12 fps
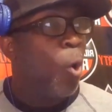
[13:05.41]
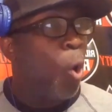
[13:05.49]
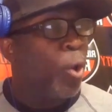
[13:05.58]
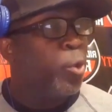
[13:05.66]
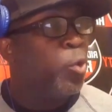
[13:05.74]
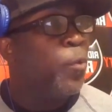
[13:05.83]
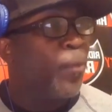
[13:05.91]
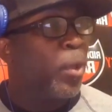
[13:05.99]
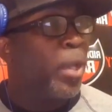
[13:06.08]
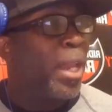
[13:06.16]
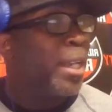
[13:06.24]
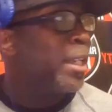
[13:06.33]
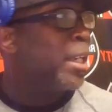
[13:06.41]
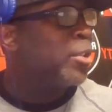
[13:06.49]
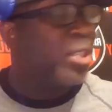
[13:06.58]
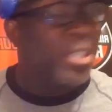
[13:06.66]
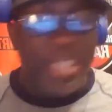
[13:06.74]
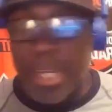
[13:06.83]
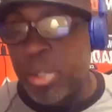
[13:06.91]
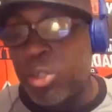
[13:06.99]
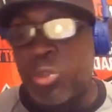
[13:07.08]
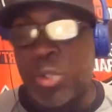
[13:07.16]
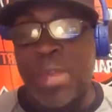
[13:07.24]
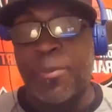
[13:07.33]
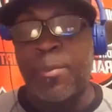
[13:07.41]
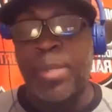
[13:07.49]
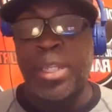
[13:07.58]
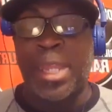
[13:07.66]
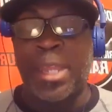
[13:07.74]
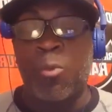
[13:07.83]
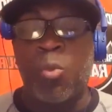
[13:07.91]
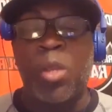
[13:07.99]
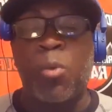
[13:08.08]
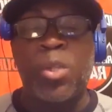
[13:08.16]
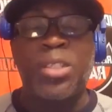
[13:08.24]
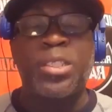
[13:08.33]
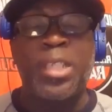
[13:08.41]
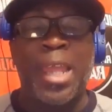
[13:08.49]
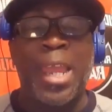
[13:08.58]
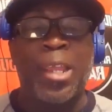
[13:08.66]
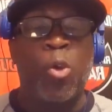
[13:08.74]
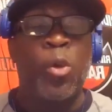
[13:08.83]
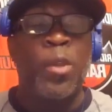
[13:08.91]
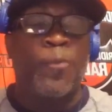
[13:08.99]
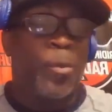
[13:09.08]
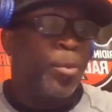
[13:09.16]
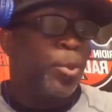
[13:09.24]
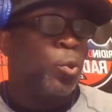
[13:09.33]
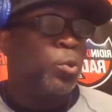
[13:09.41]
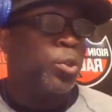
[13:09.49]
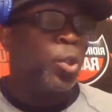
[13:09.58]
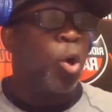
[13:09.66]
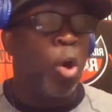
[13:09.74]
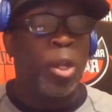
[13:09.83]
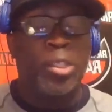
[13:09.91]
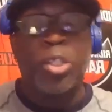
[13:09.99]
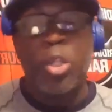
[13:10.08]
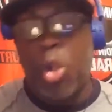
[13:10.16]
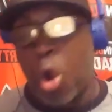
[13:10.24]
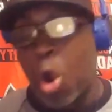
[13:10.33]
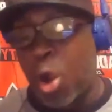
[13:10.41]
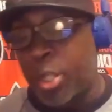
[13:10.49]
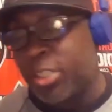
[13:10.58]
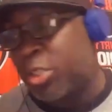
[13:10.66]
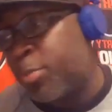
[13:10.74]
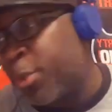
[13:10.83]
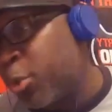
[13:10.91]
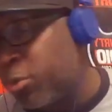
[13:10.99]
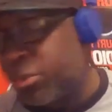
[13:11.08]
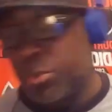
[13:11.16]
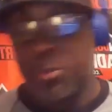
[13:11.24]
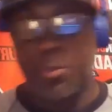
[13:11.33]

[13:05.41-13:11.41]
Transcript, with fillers: Or do you feel like there's a standard you have to meet? Like, what what's it like going from producer to artist, artist to producer?